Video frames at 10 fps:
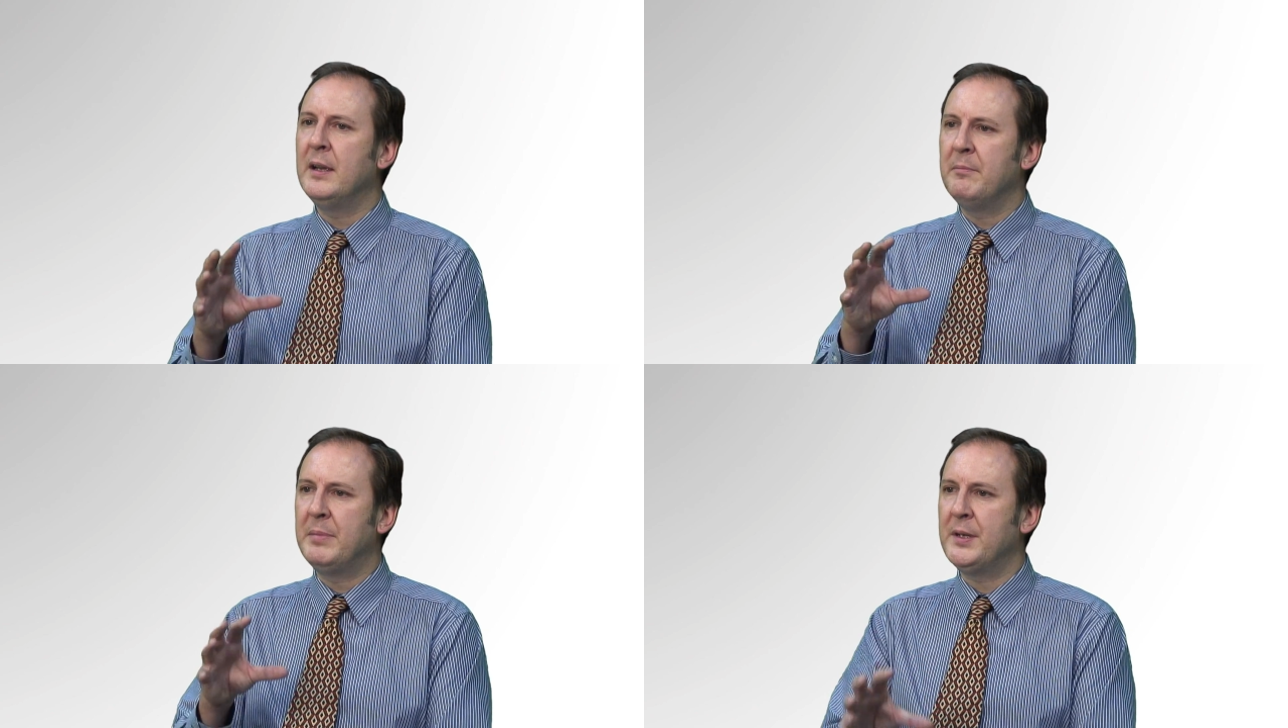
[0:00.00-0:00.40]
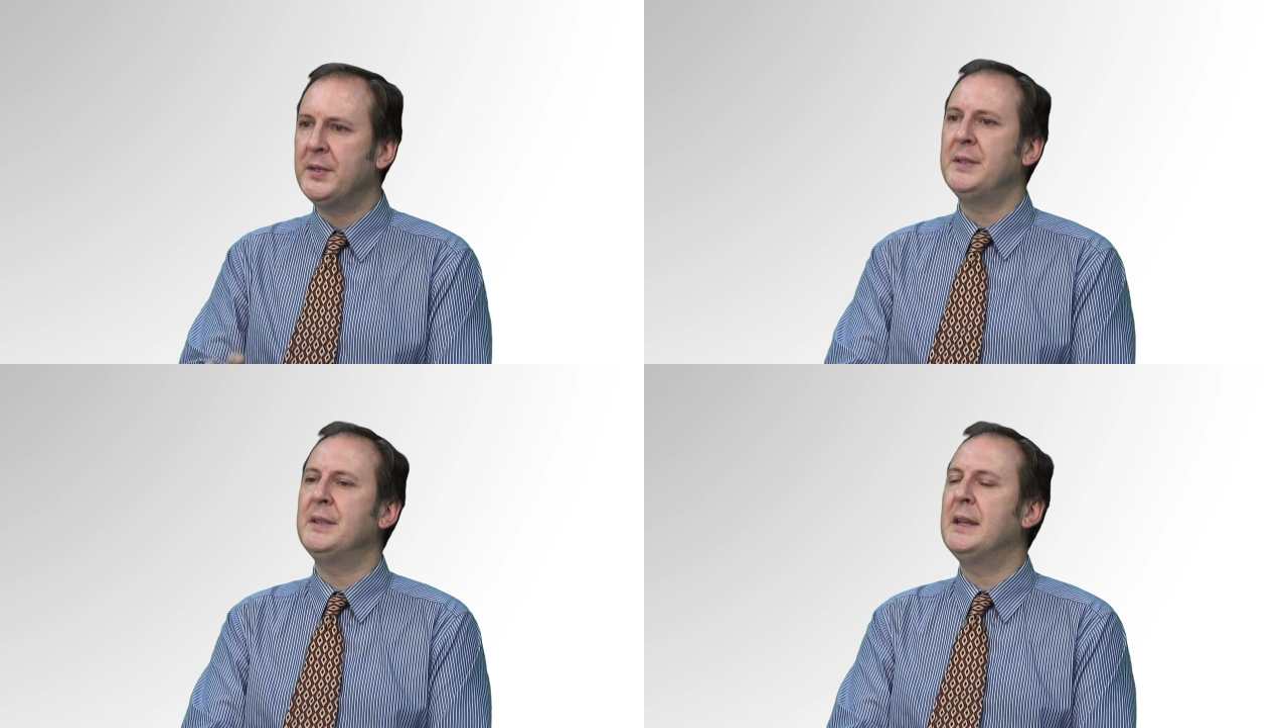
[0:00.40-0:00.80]

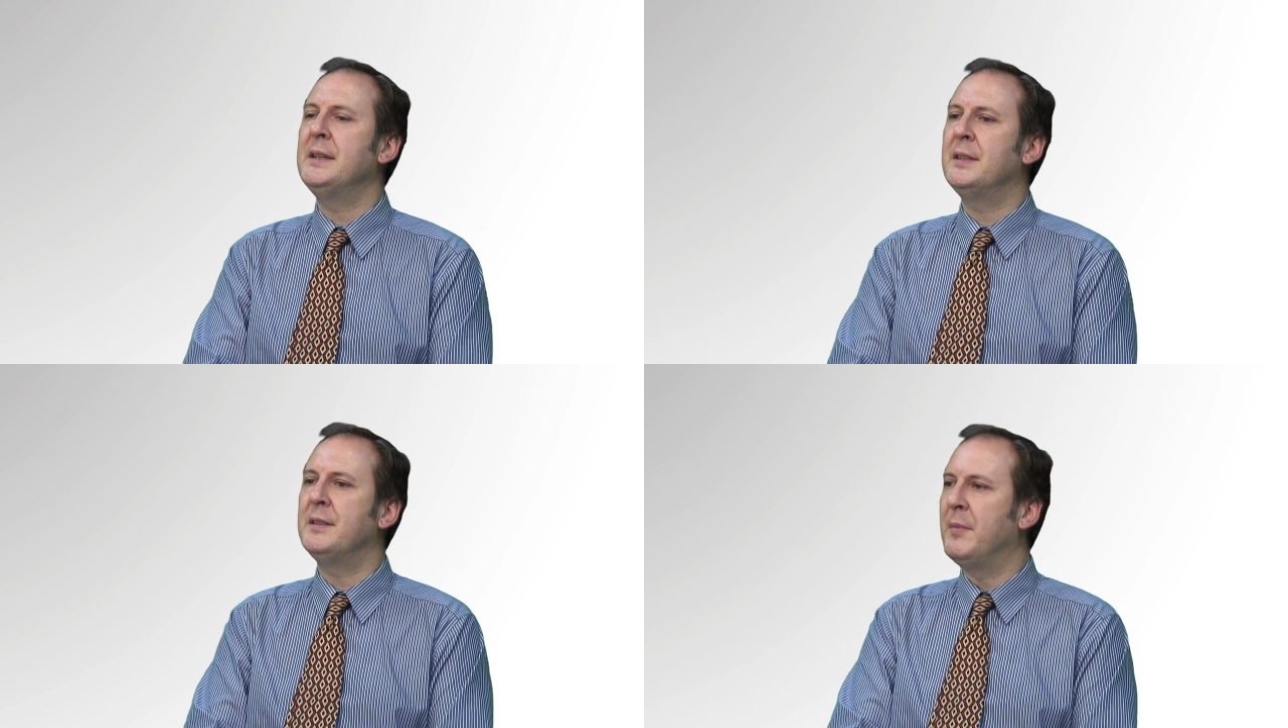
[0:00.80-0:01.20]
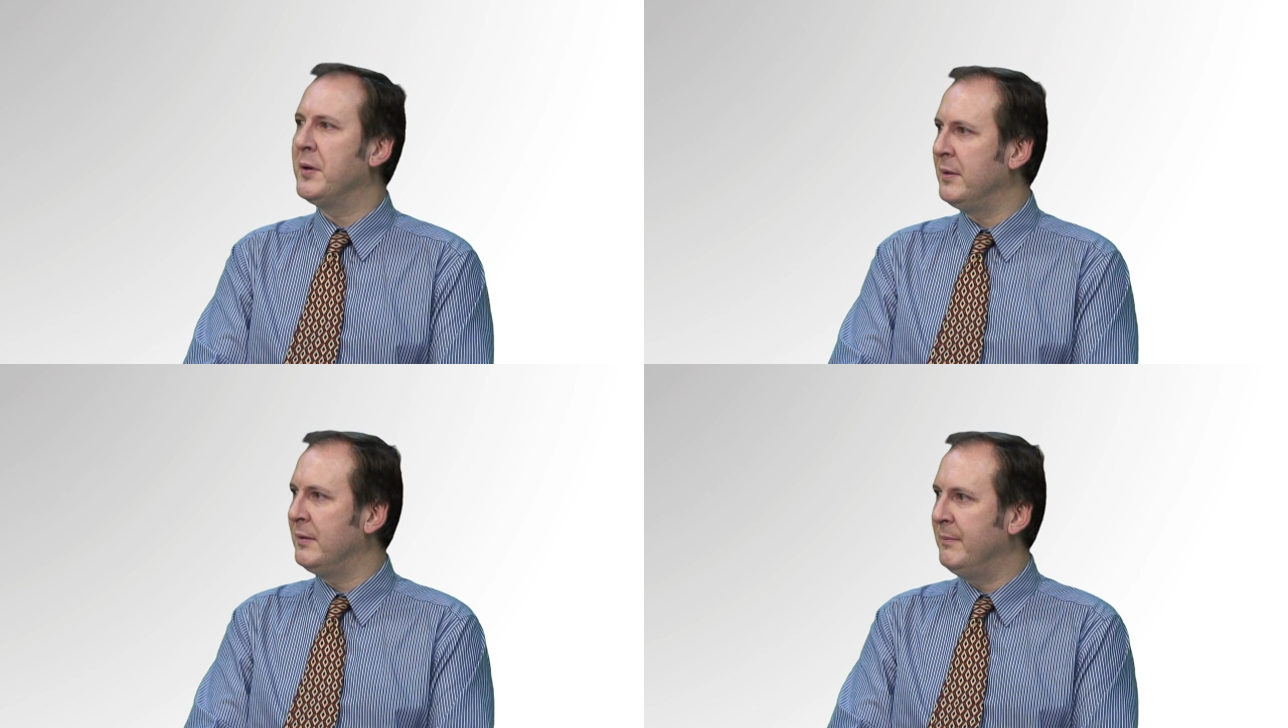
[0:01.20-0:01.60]
person-centred
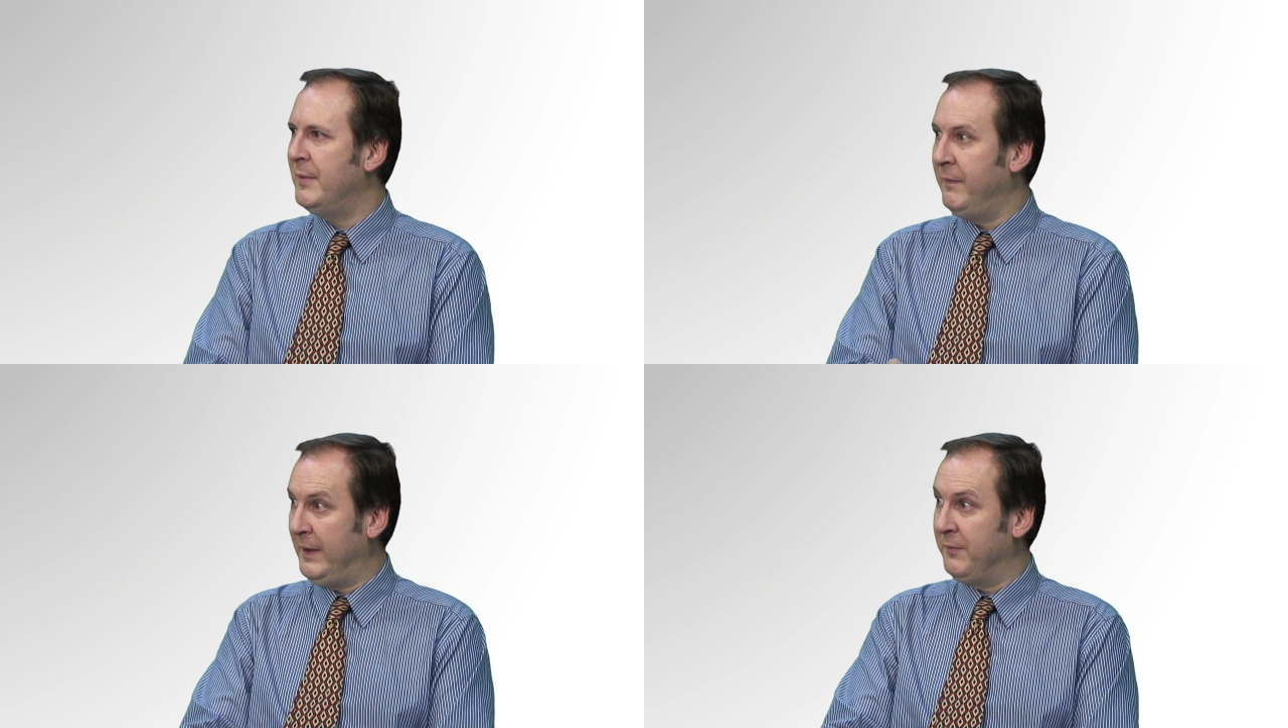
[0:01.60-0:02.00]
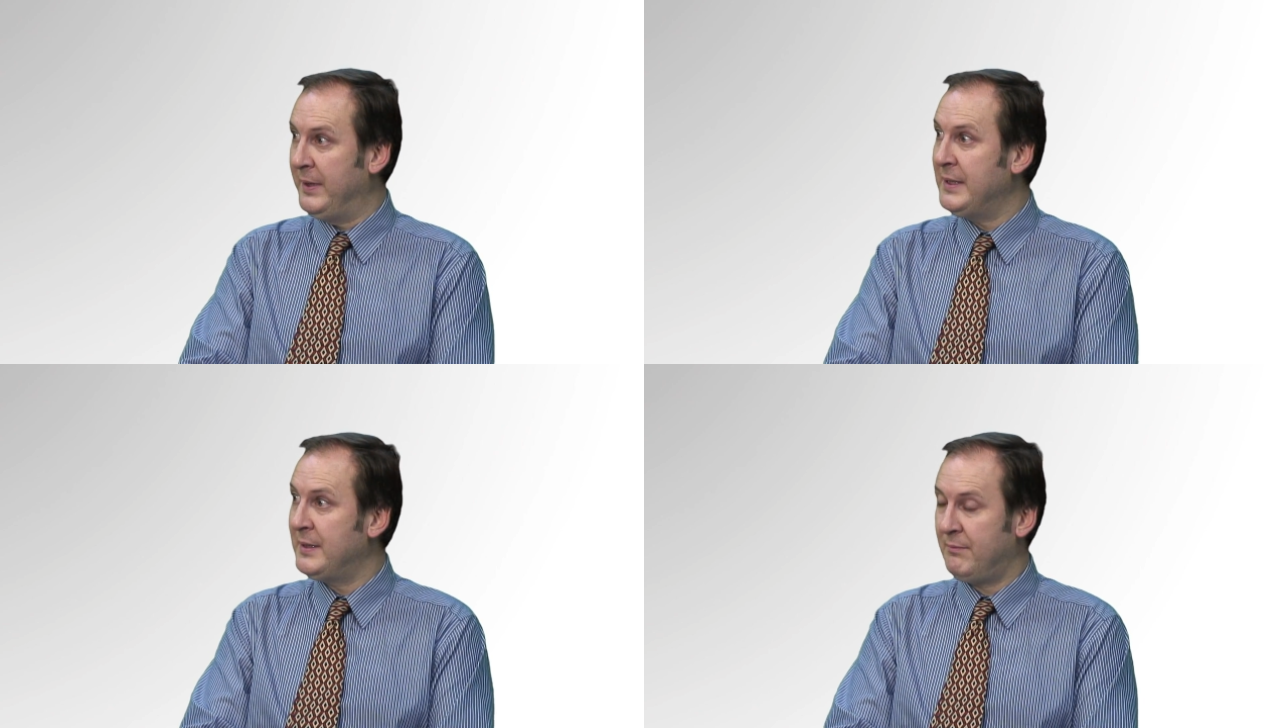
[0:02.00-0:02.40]
model of
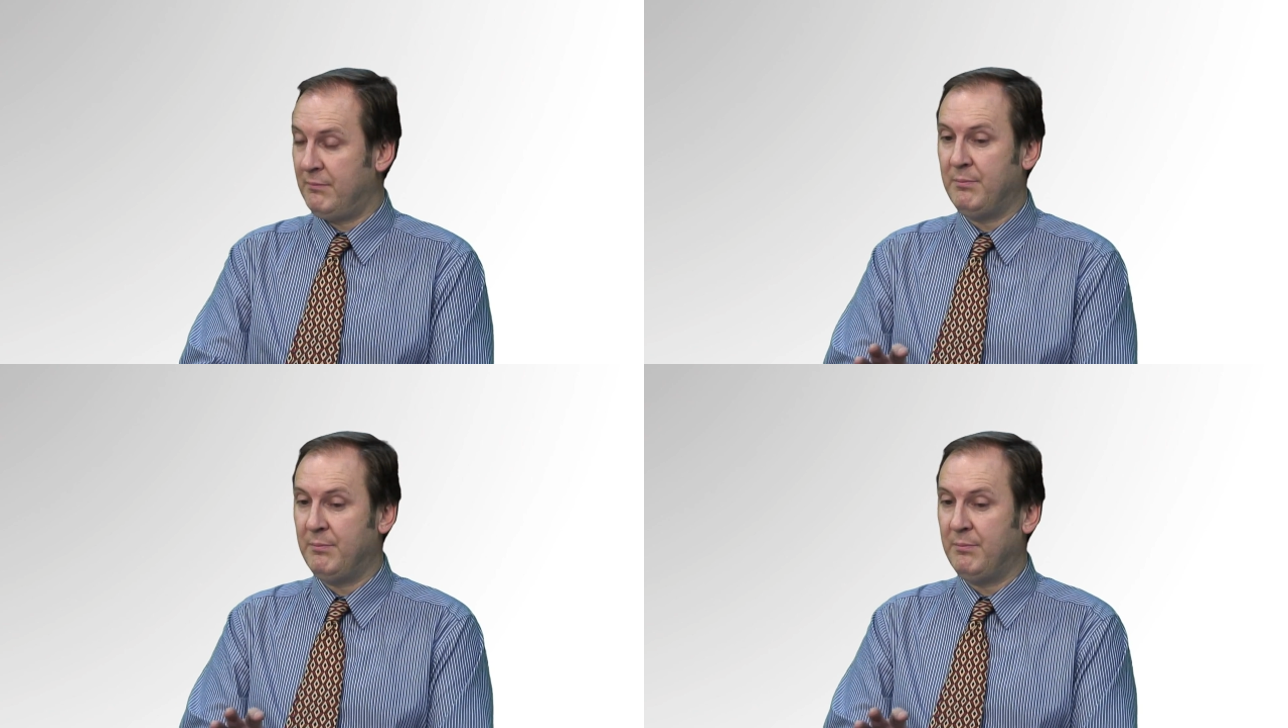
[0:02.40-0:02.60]
illness,